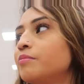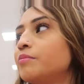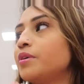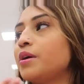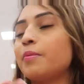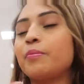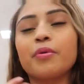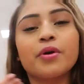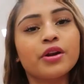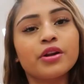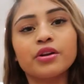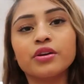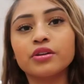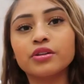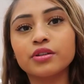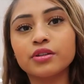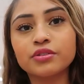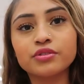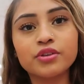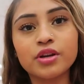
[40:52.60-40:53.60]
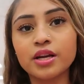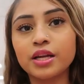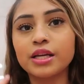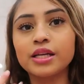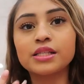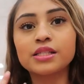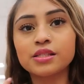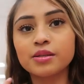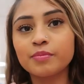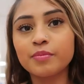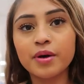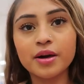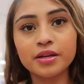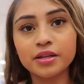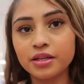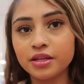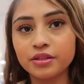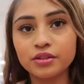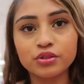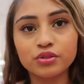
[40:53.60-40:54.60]
be a predator, trying to get
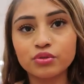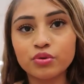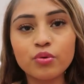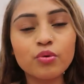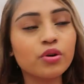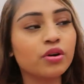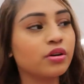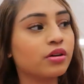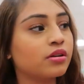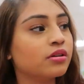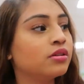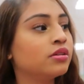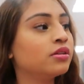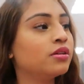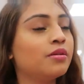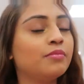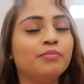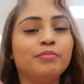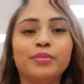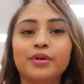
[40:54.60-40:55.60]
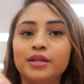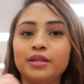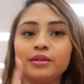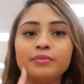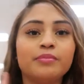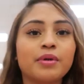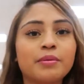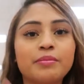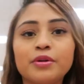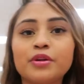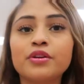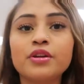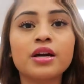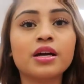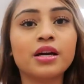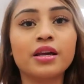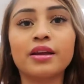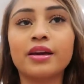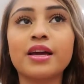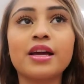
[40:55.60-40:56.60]
somebody in the store. But baby, you're
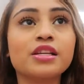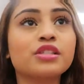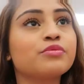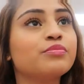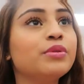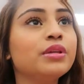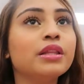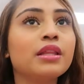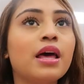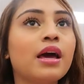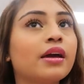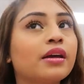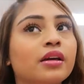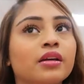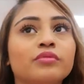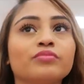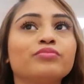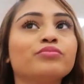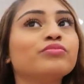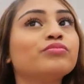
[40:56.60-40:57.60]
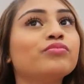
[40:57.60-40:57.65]
not gonna catch me lacking.